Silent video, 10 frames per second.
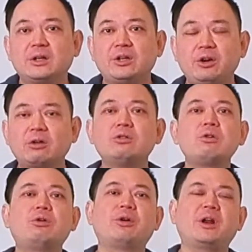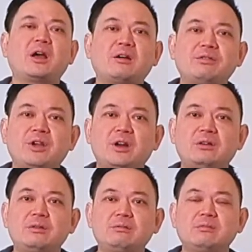You don't look good enough.
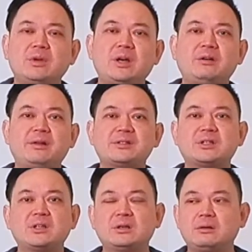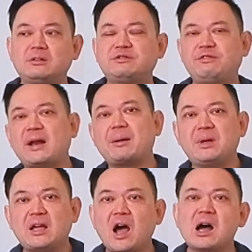There's
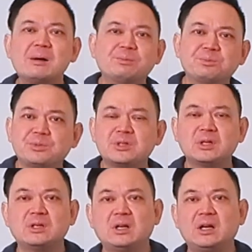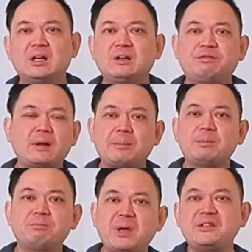flabby arms,
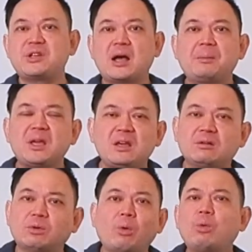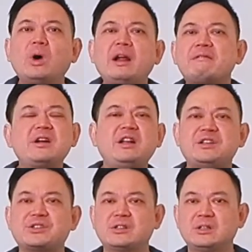flat big tummy, and whatever it
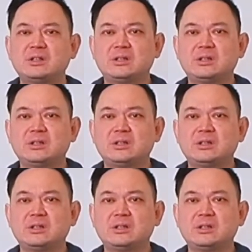is,